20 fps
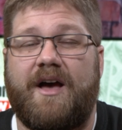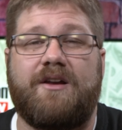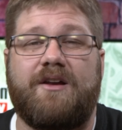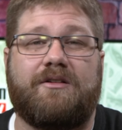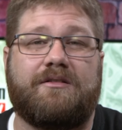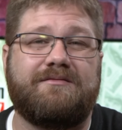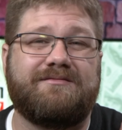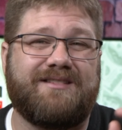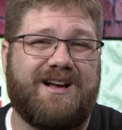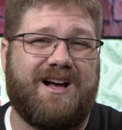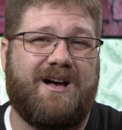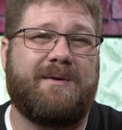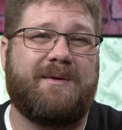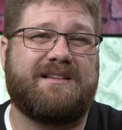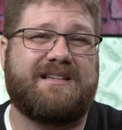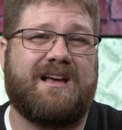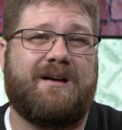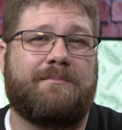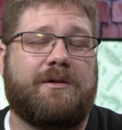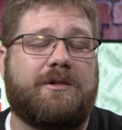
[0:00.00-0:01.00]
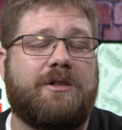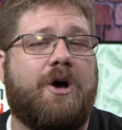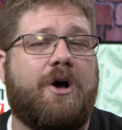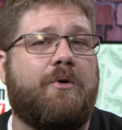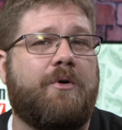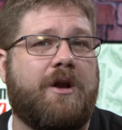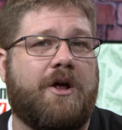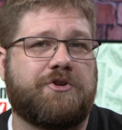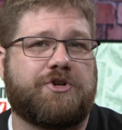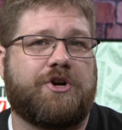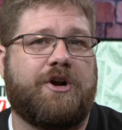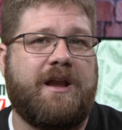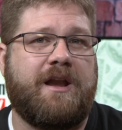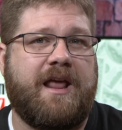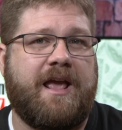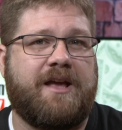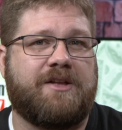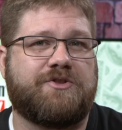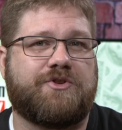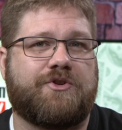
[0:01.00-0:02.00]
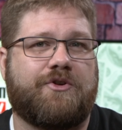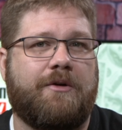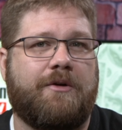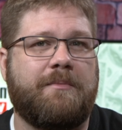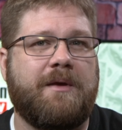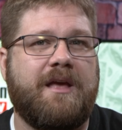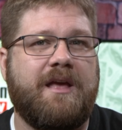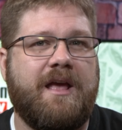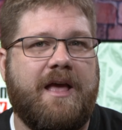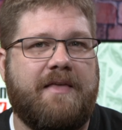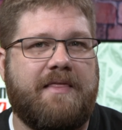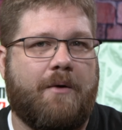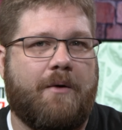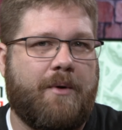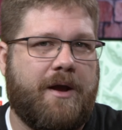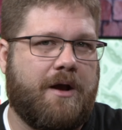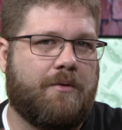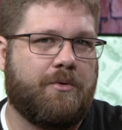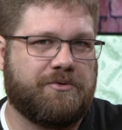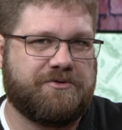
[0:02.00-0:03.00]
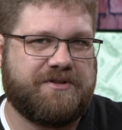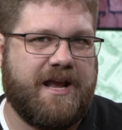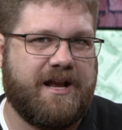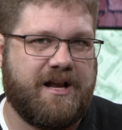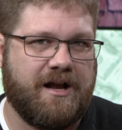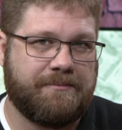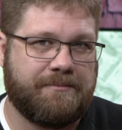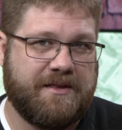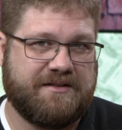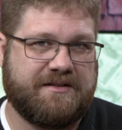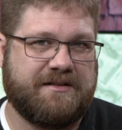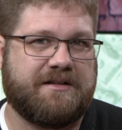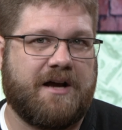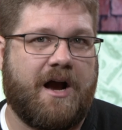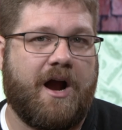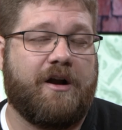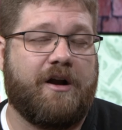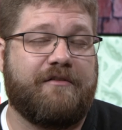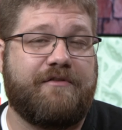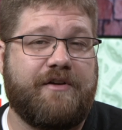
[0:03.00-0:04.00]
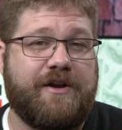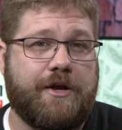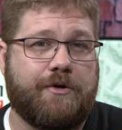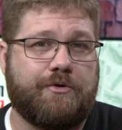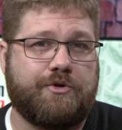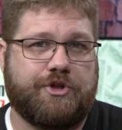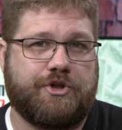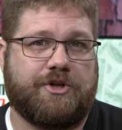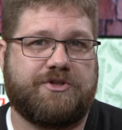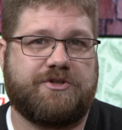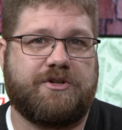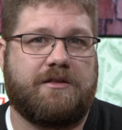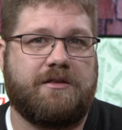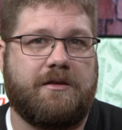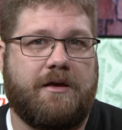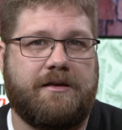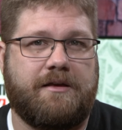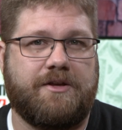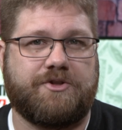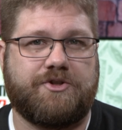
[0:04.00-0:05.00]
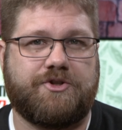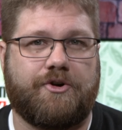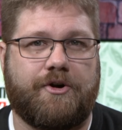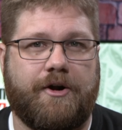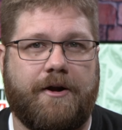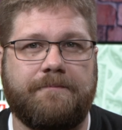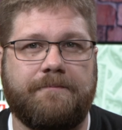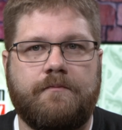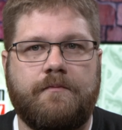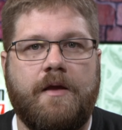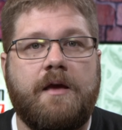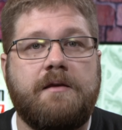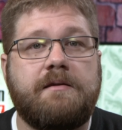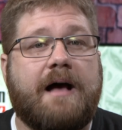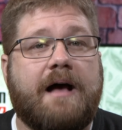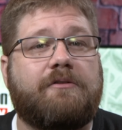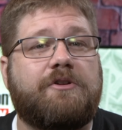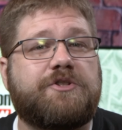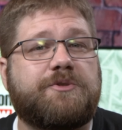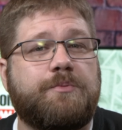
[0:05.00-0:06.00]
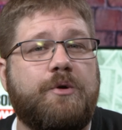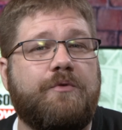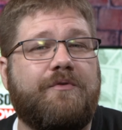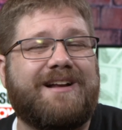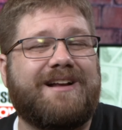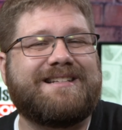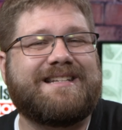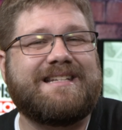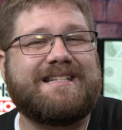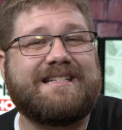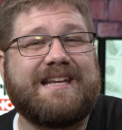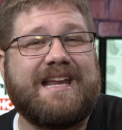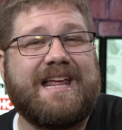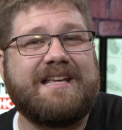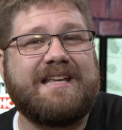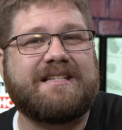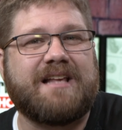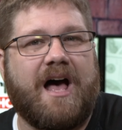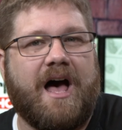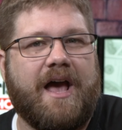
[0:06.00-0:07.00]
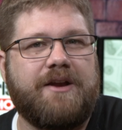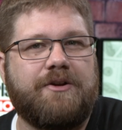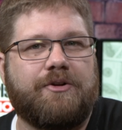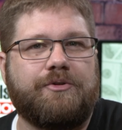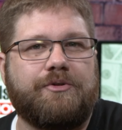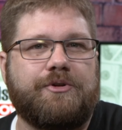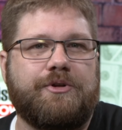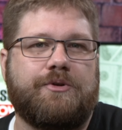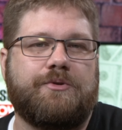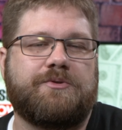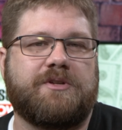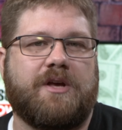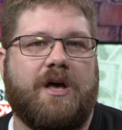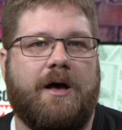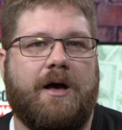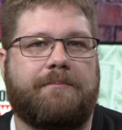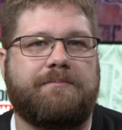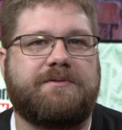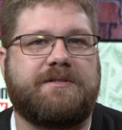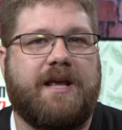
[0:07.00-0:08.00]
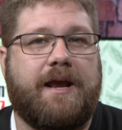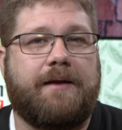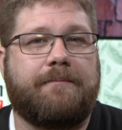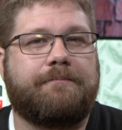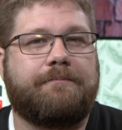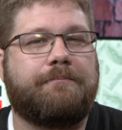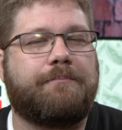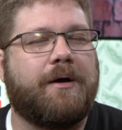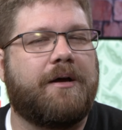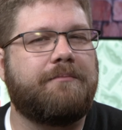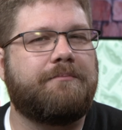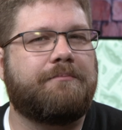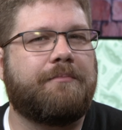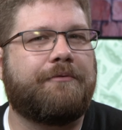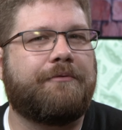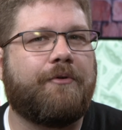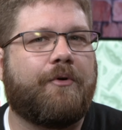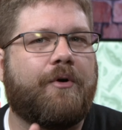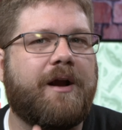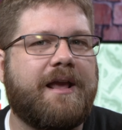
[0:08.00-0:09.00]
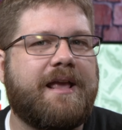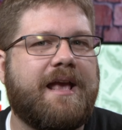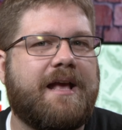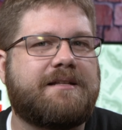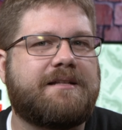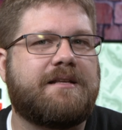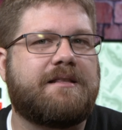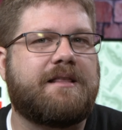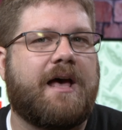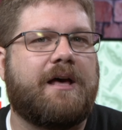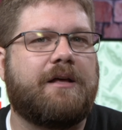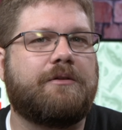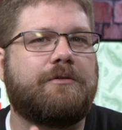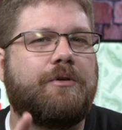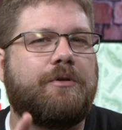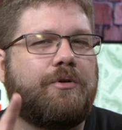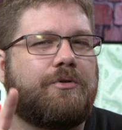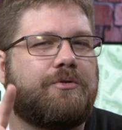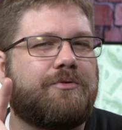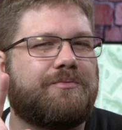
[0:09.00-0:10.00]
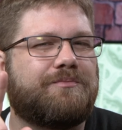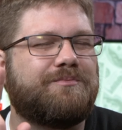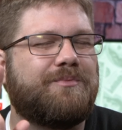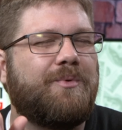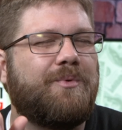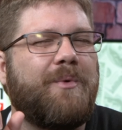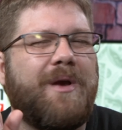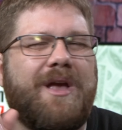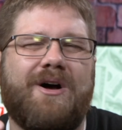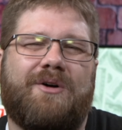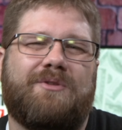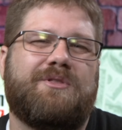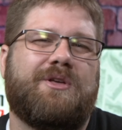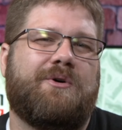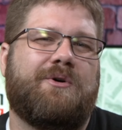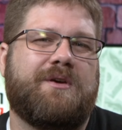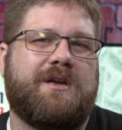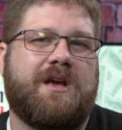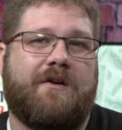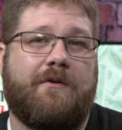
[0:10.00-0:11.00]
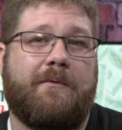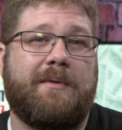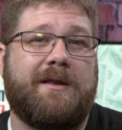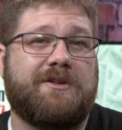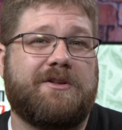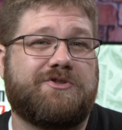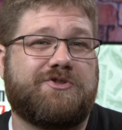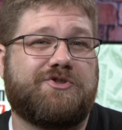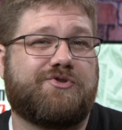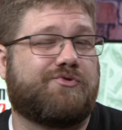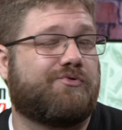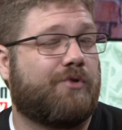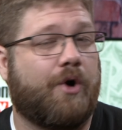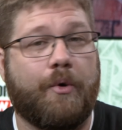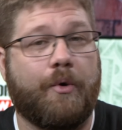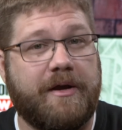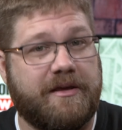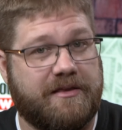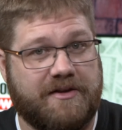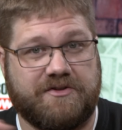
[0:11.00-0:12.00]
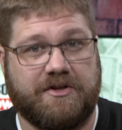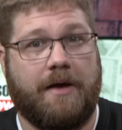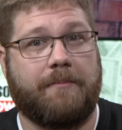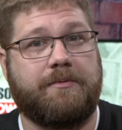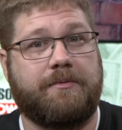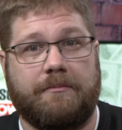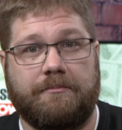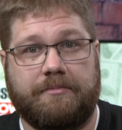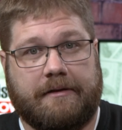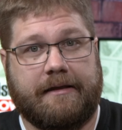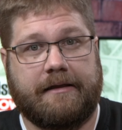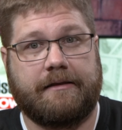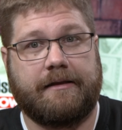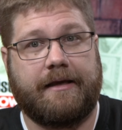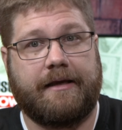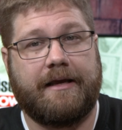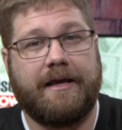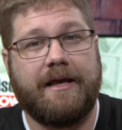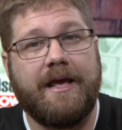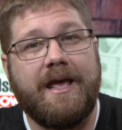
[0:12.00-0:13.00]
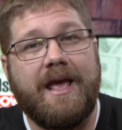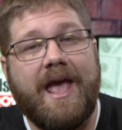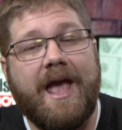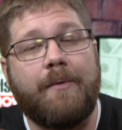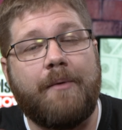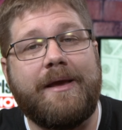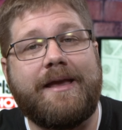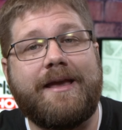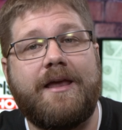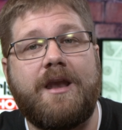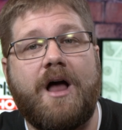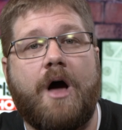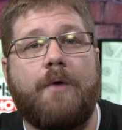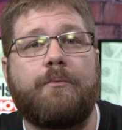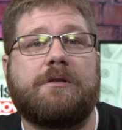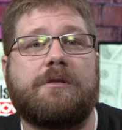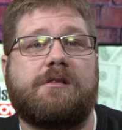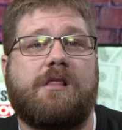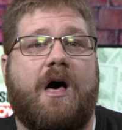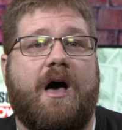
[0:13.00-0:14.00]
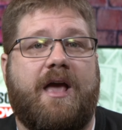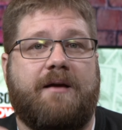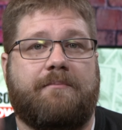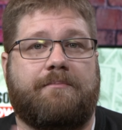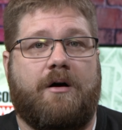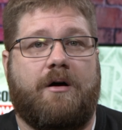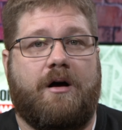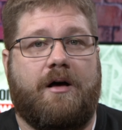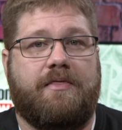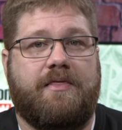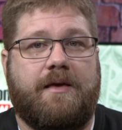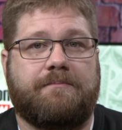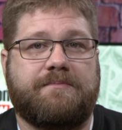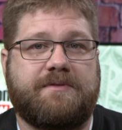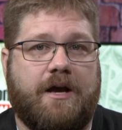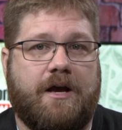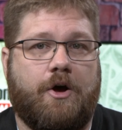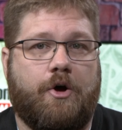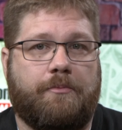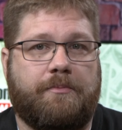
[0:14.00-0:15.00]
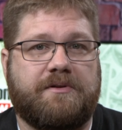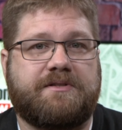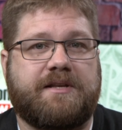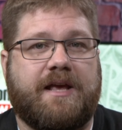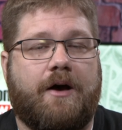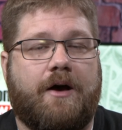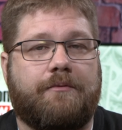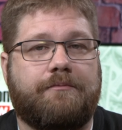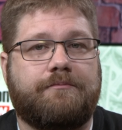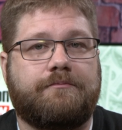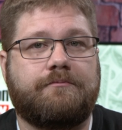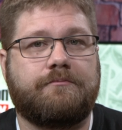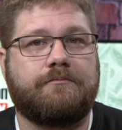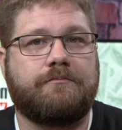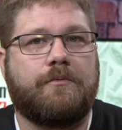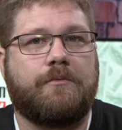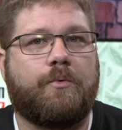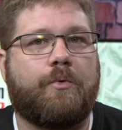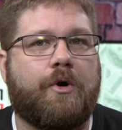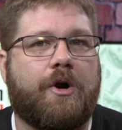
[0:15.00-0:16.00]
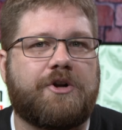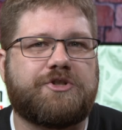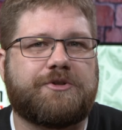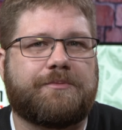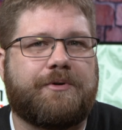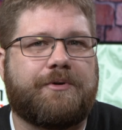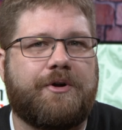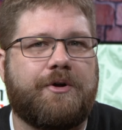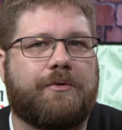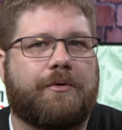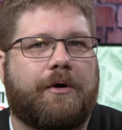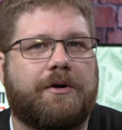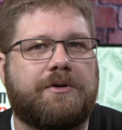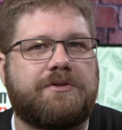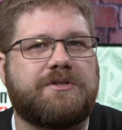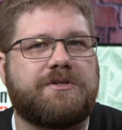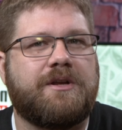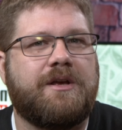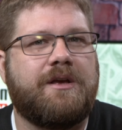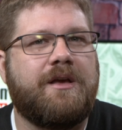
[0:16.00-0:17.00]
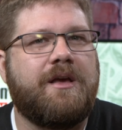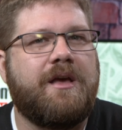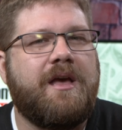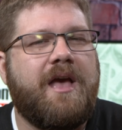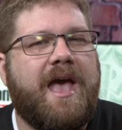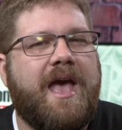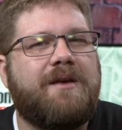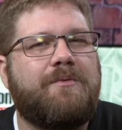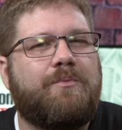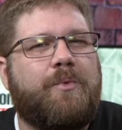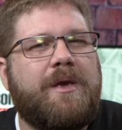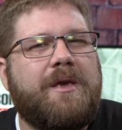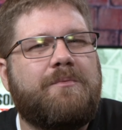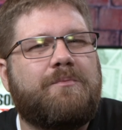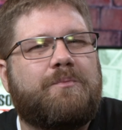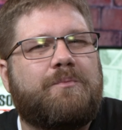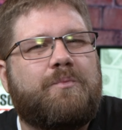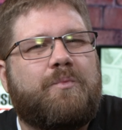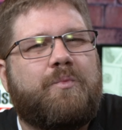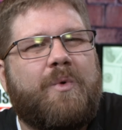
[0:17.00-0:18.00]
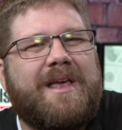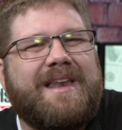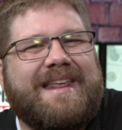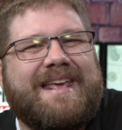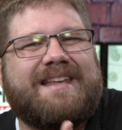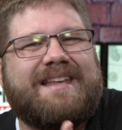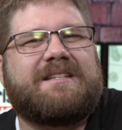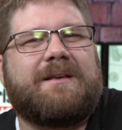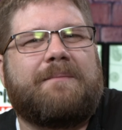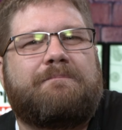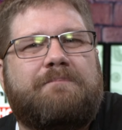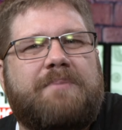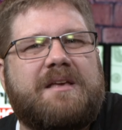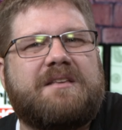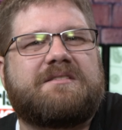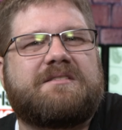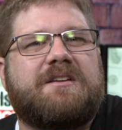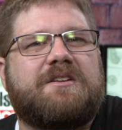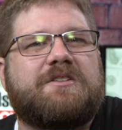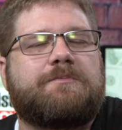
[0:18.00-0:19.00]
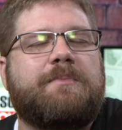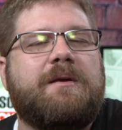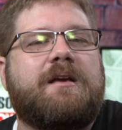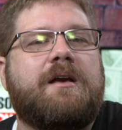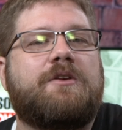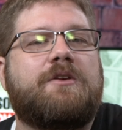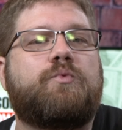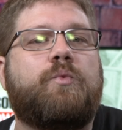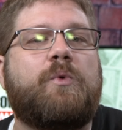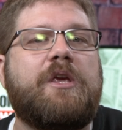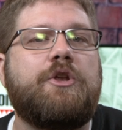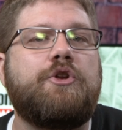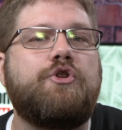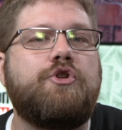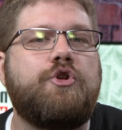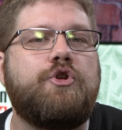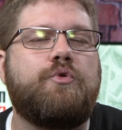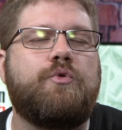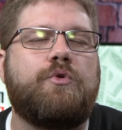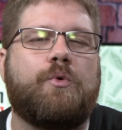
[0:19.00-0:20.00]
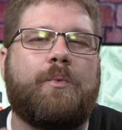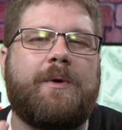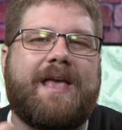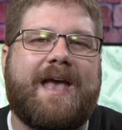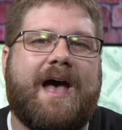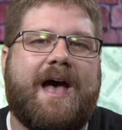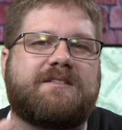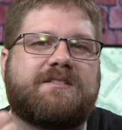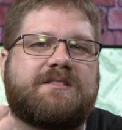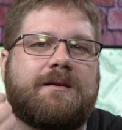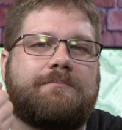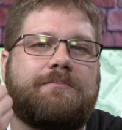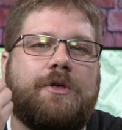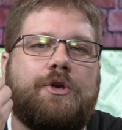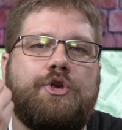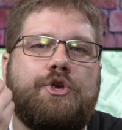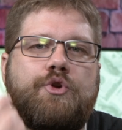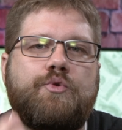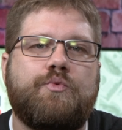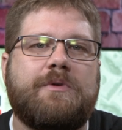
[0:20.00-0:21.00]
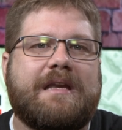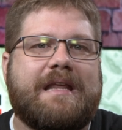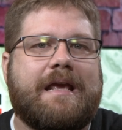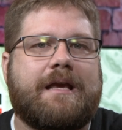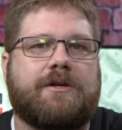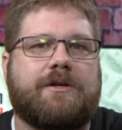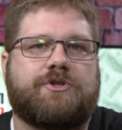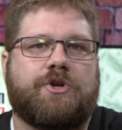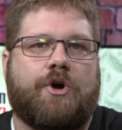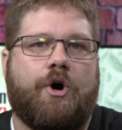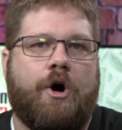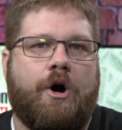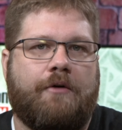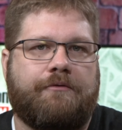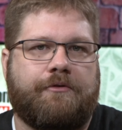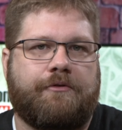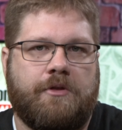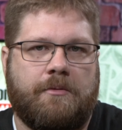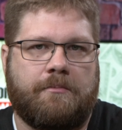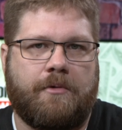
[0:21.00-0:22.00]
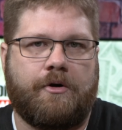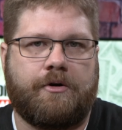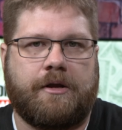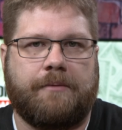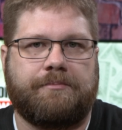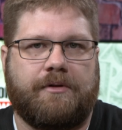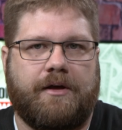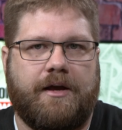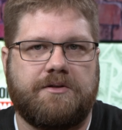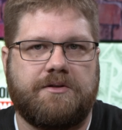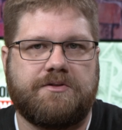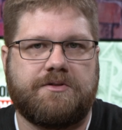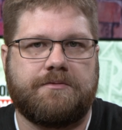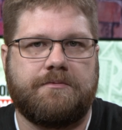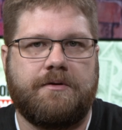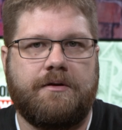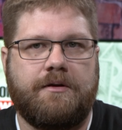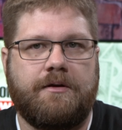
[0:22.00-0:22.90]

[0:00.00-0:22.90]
D L? Comment down below and I'll try and answer them, and that way I won't take up this entire video just on the history. Now let's move on to today's E I D L news update. But before I get to that, look, we all know the government is screwing this up completely, and we cannot rely upon them to help us out. We're entrepreneurs, and we went into business because we knew that we had something unique to offer the marketplace.